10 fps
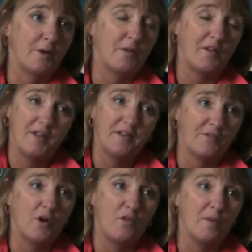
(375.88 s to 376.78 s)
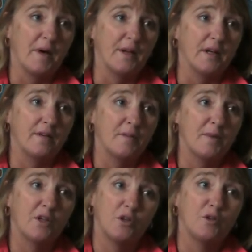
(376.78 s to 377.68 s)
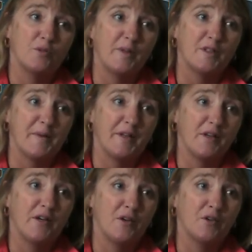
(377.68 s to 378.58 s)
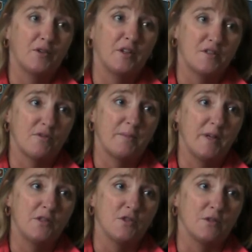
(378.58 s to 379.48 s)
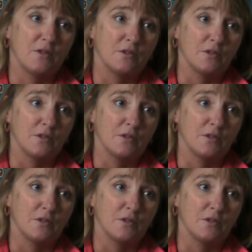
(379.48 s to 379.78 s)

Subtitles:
I think they've got the money. They may not be spending it on discrimination laws.